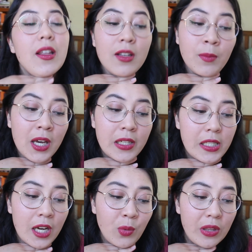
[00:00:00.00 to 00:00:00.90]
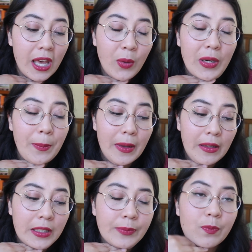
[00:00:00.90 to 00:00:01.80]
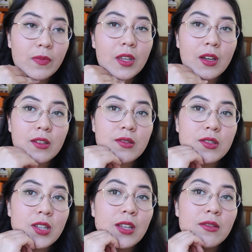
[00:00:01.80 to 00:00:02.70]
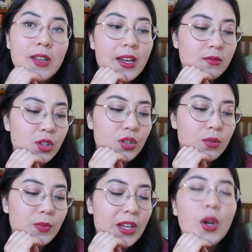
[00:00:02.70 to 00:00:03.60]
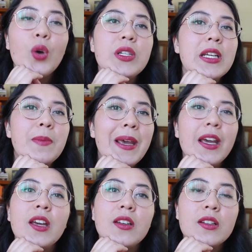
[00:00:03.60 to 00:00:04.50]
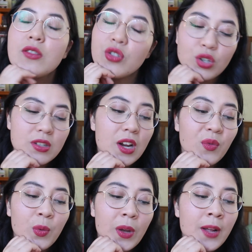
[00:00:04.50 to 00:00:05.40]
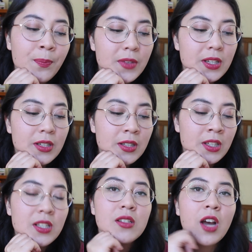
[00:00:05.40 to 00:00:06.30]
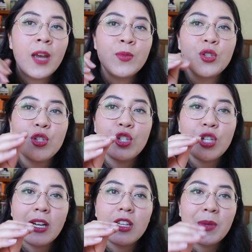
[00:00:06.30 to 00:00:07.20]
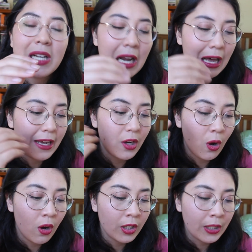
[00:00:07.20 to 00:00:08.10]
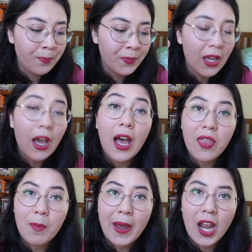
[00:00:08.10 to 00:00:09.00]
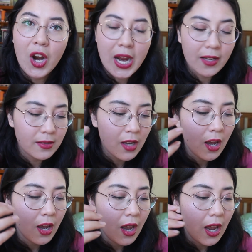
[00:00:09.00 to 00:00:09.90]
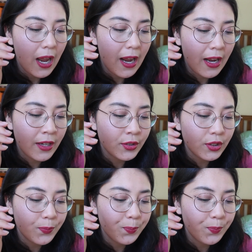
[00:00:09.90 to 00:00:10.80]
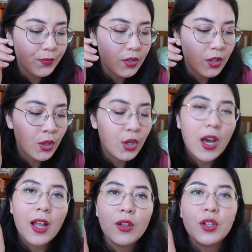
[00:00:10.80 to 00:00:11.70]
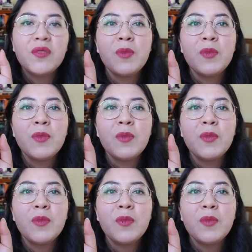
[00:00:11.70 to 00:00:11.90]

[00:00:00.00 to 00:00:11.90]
I think I'm kind of done with Edward and Bella. I think that, you know, that OTP is just everywhere. And I think it's time to shed a little bit of light on other pairings. And, you know, a lot of